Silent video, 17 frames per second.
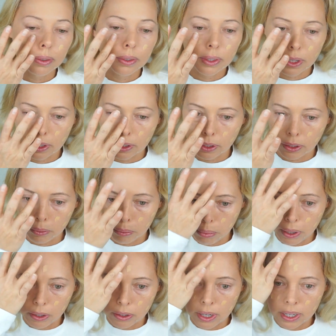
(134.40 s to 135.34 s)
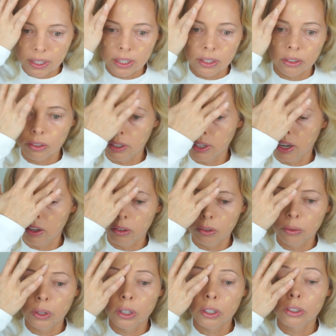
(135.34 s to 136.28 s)
get a little better idea on how
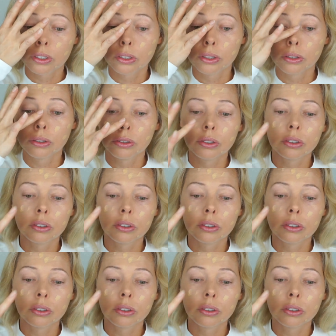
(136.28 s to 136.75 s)
it works too.